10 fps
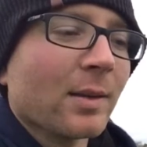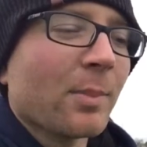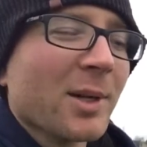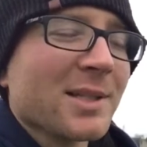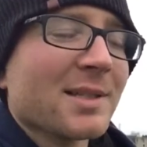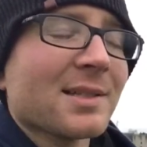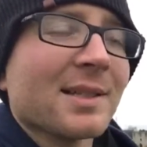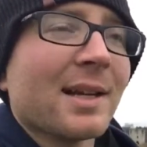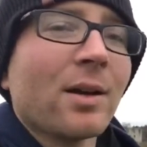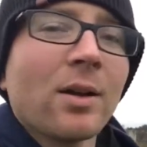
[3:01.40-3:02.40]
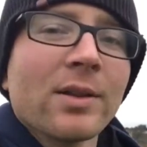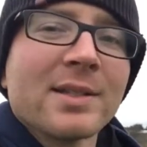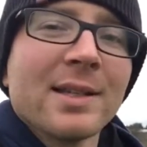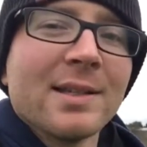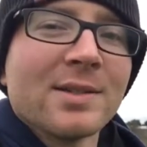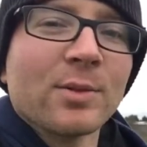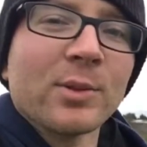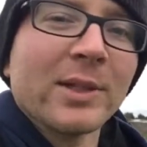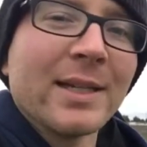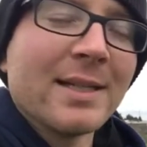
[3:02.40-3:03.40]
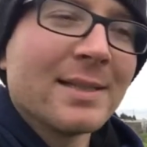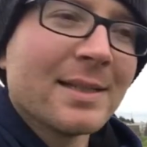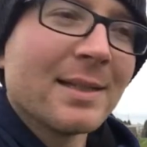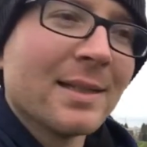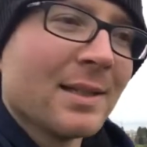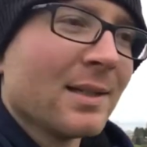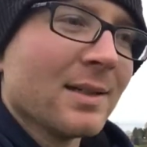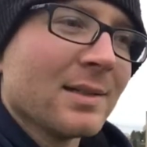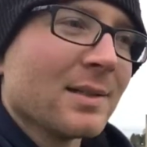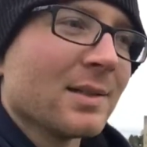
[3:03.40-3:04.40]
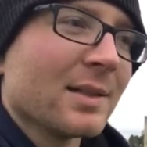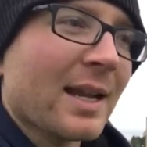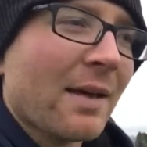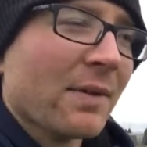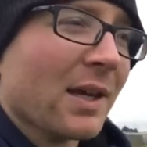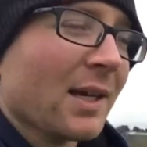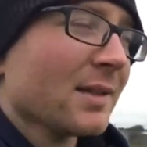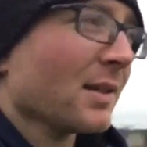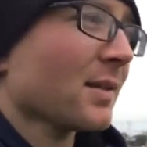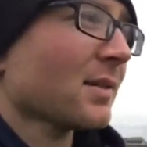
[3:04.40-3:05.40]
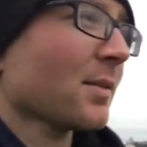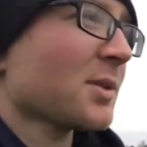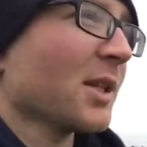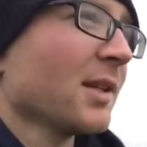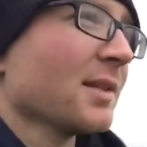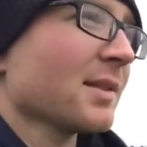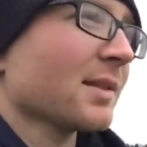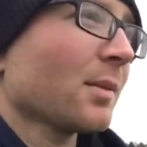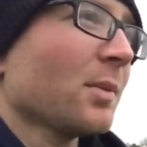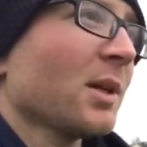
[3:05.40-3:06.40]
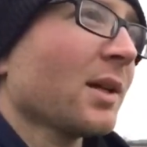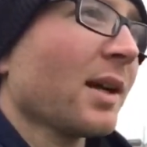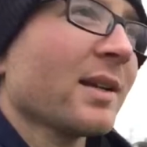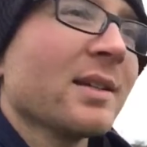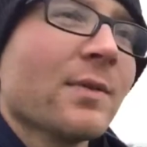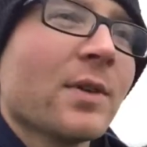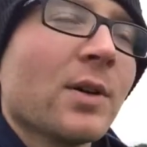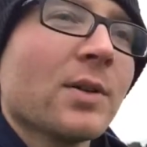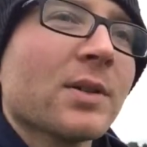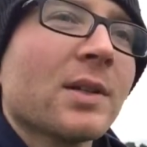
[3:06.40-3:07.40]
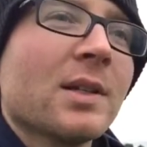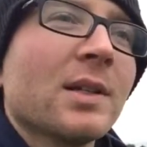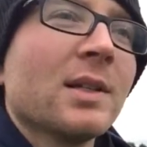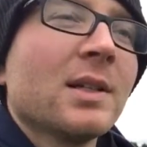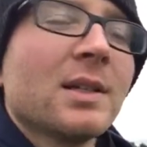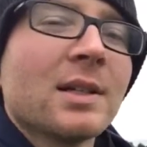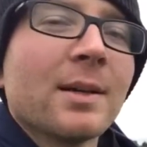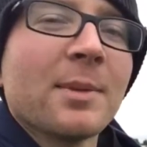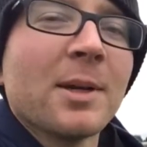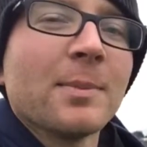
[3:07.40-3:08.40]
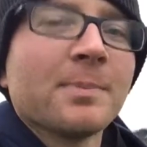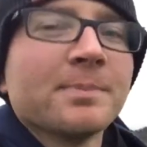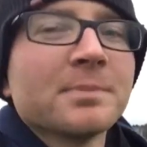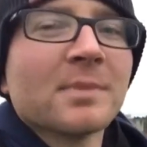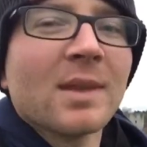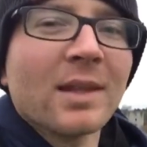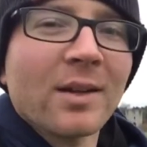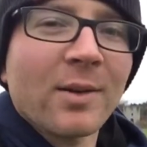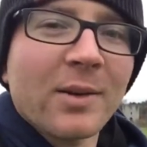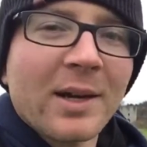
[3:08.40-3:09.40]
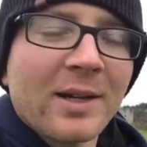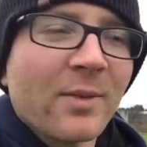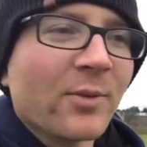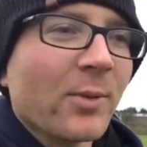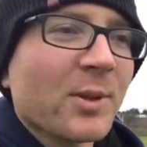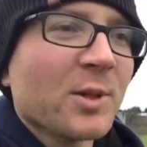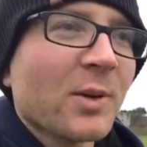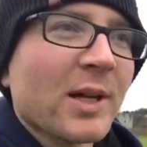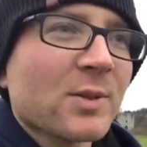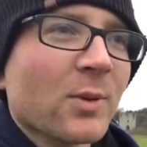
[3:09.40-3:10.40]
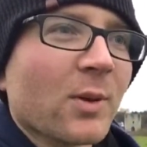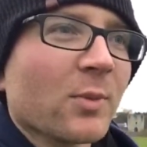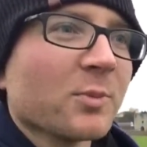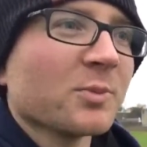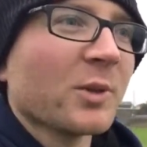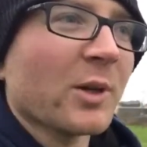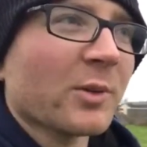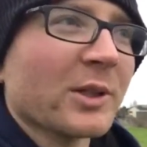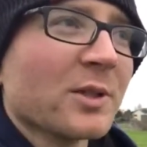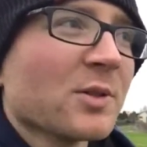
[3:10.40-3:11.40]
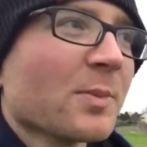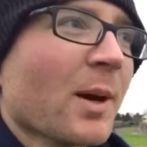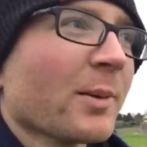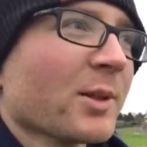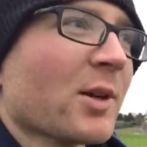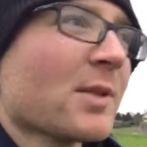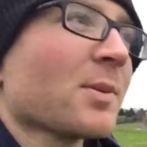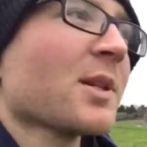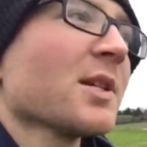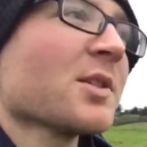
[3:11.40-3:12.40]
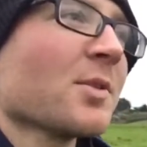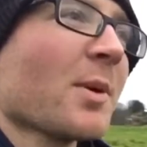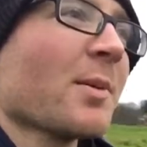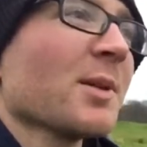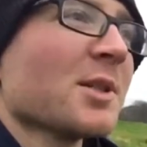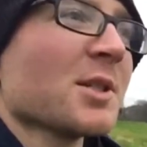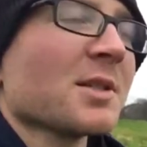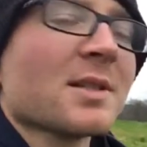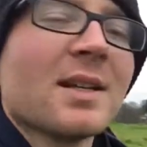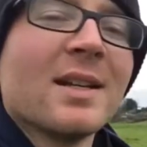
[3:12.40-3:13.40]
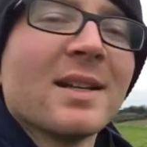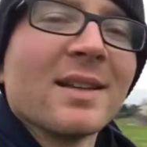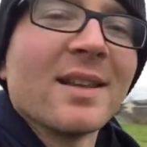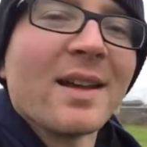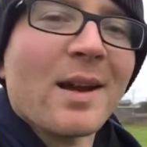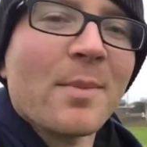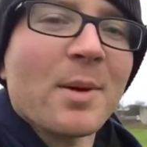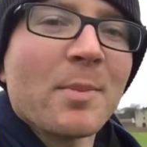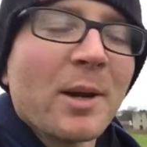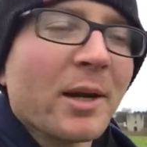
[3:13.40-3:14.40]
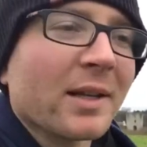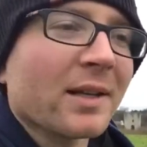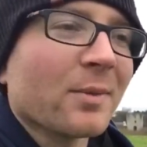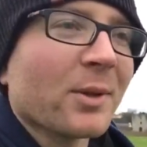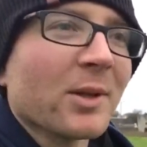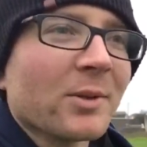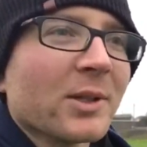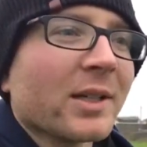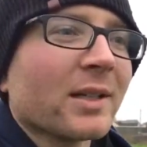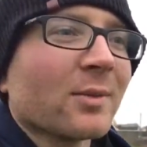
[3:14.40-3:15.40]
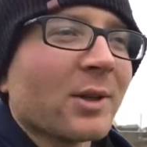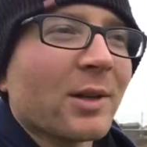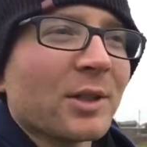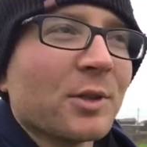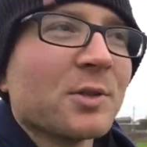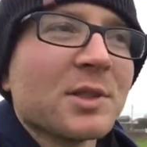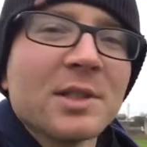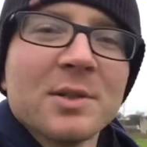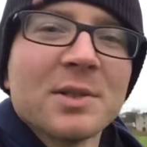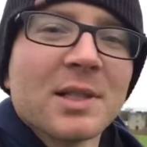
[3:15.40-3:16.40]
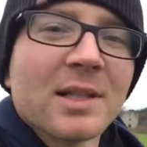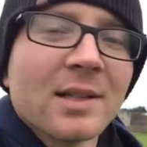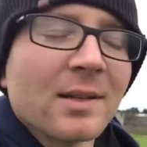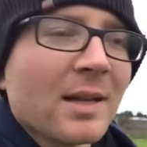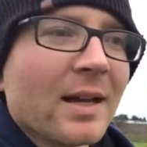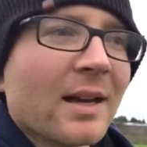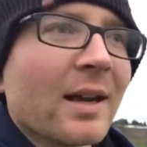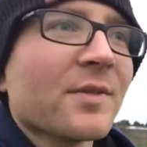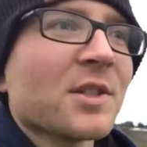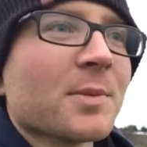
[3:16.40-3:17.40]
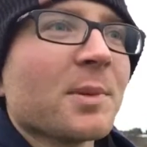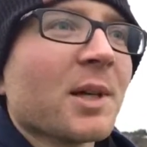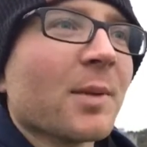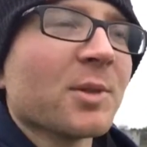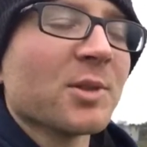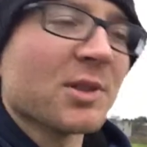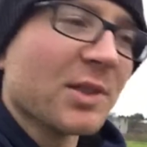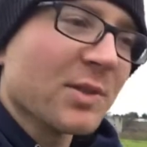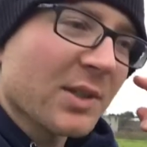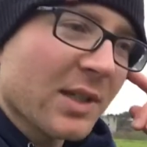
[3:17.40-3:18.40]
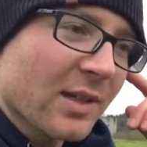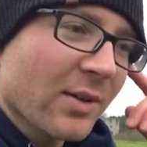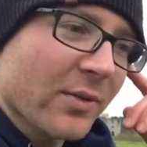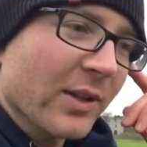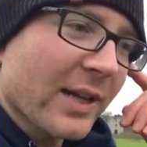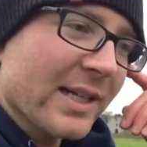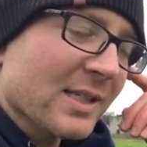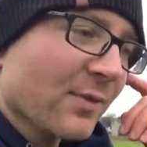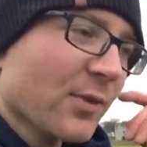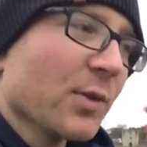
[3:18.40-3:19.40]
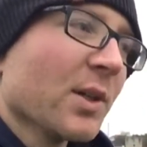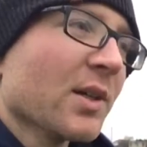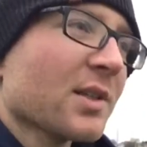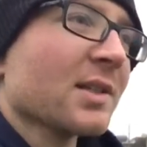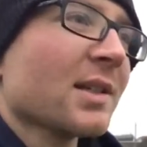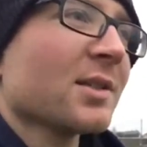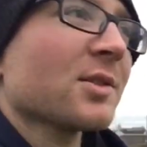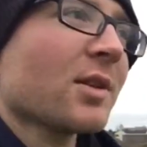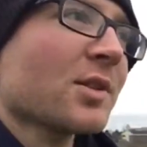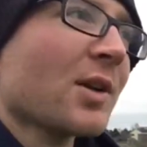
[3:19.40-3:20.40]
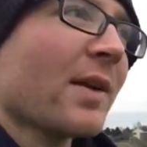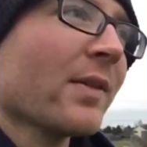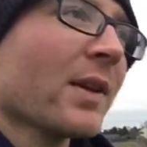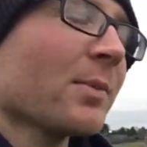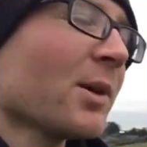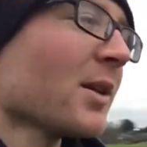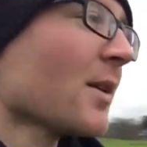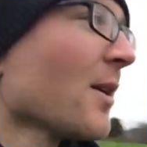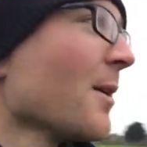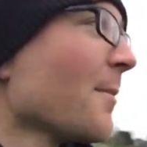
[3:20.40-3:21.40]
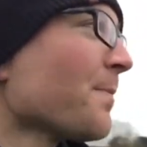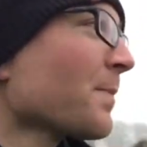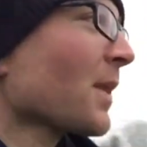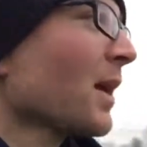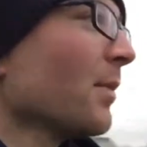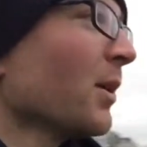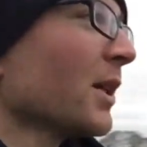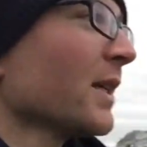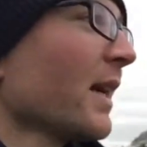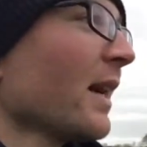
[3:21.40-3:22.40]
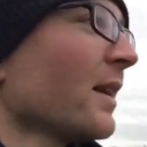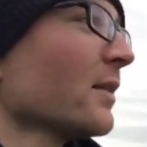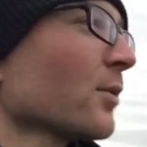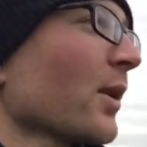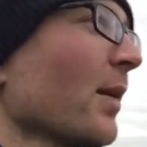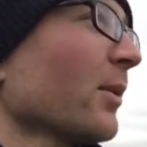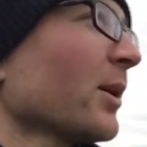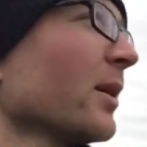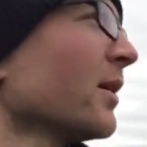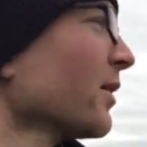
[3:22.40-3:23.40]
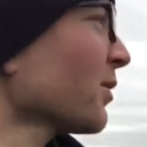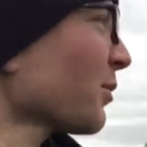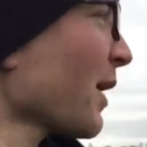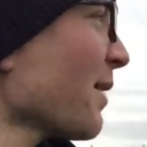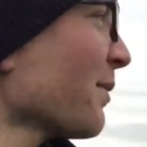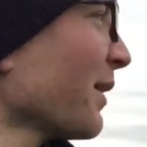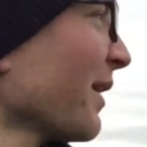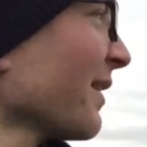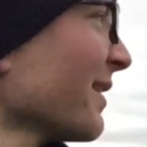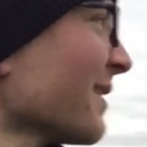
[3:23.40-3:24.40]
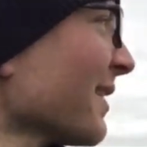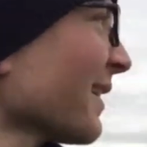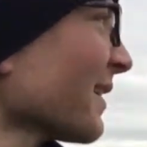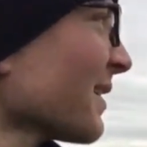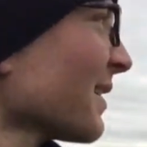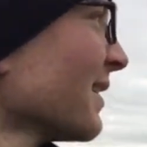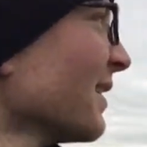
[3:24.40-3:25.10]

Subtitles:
the buses inside all the cities are really easy to navigate. Some cities can be kind of difficult. I mean, you know, I come from the US where we don't really use public transportation, so maybe it's just that I'm an American and we're not used to using it, and I've just become used to using it over the last few years since I started traveling. But yeah, rambling on these things.